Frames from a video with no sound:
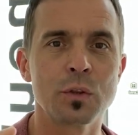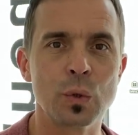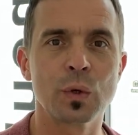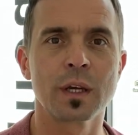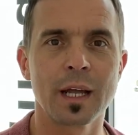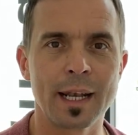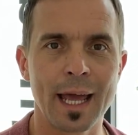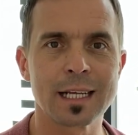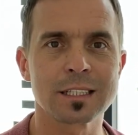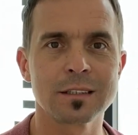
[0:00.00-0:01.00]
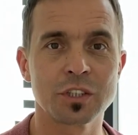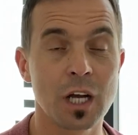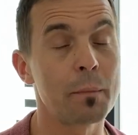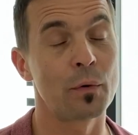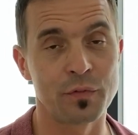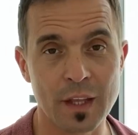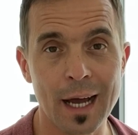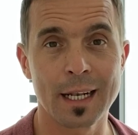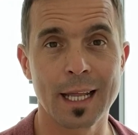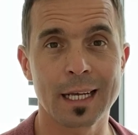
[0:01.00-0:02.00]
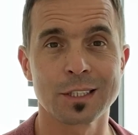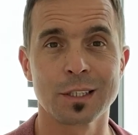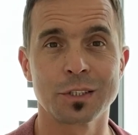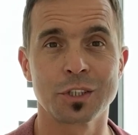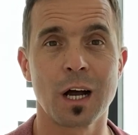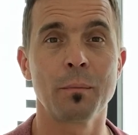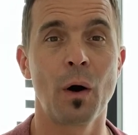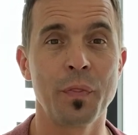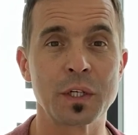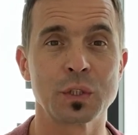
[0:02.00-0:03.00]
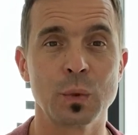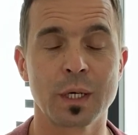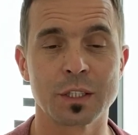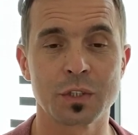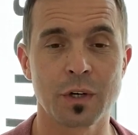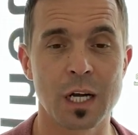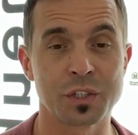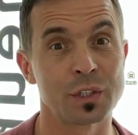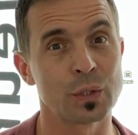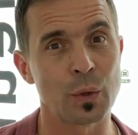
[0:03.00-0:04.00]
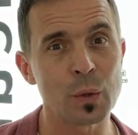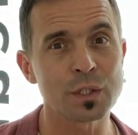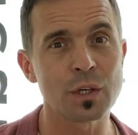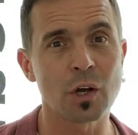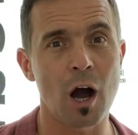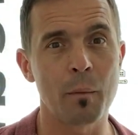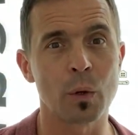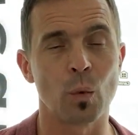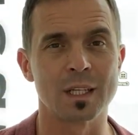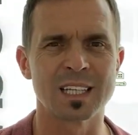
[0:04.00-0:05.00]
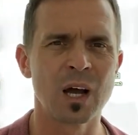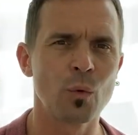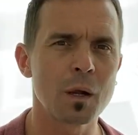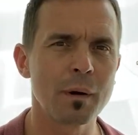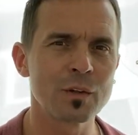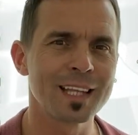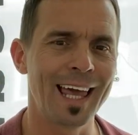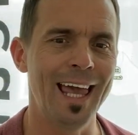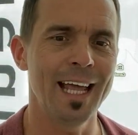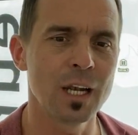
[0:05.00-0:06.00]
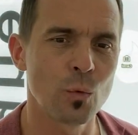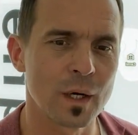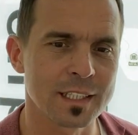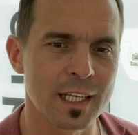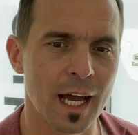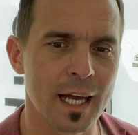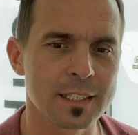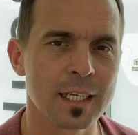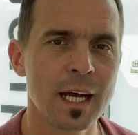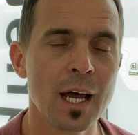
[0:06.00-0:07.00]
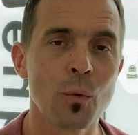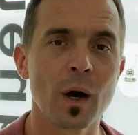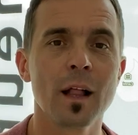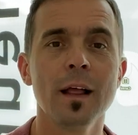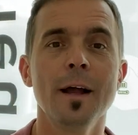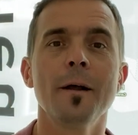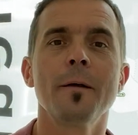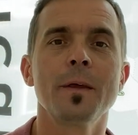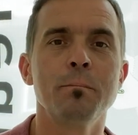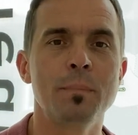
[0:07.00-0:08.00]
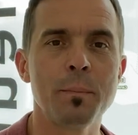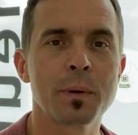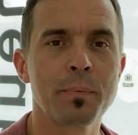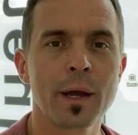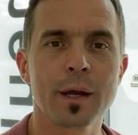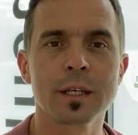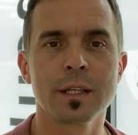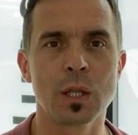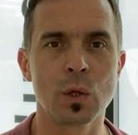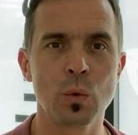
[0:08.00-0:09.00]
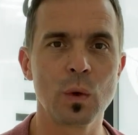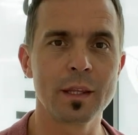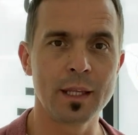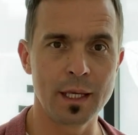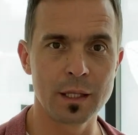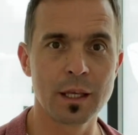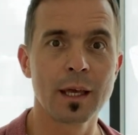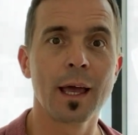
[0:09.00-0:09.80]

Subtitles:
doing an excellent job, have done an excellent job on this new construction. So those are the common ones. What about the hidden ones, guys? Well, be prepared that you will need